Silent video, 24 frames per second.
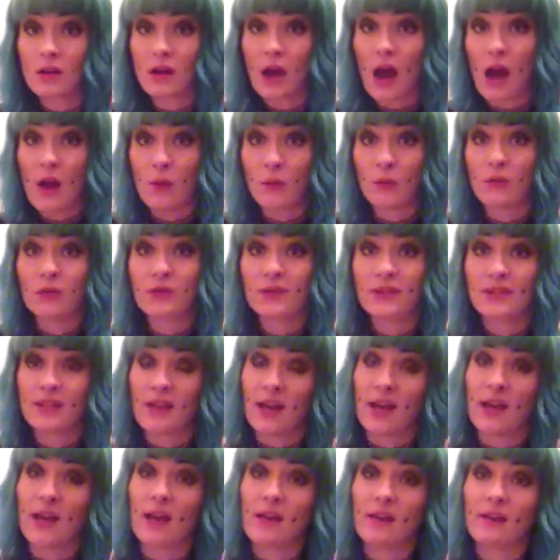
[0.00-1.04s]
I will
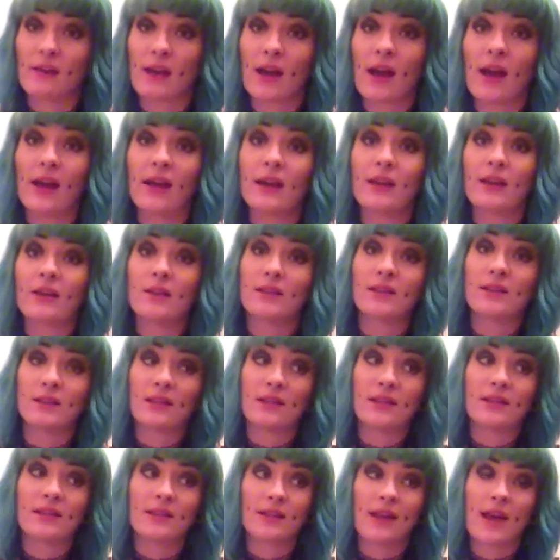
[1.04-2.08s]
say that
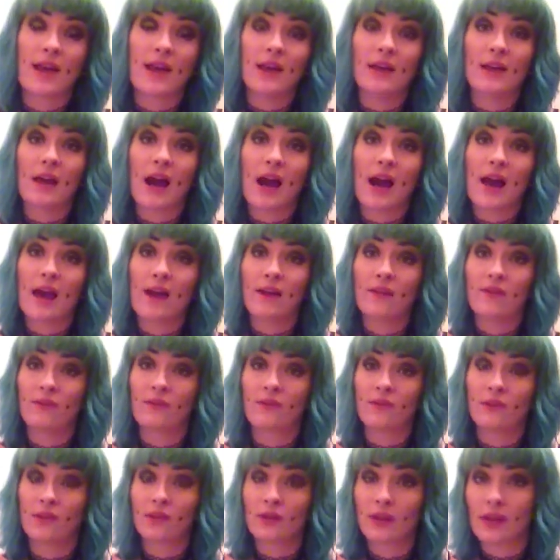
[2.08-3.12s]
since then I have
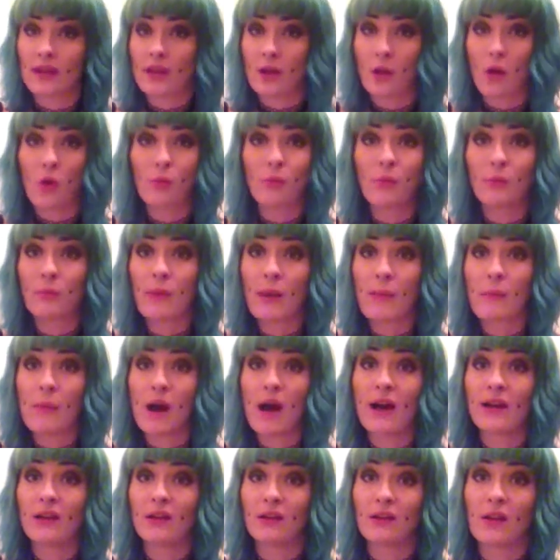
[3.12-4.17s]
like opened my
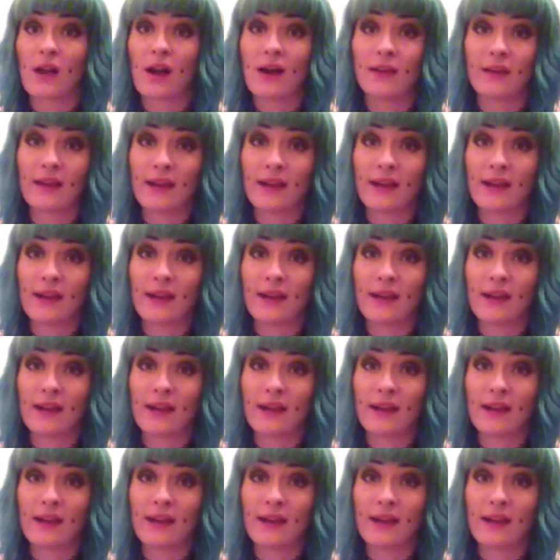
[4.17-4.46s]
mind a lot.